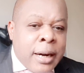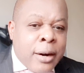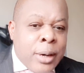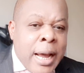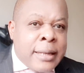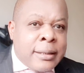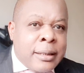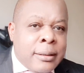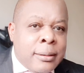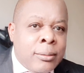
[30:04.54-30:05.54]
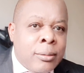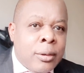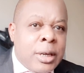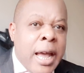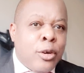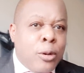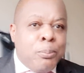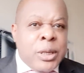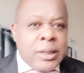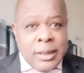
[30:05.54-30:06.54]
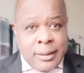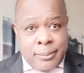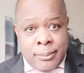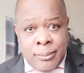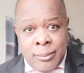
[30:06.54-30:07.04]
recognizes it. They are not beating them.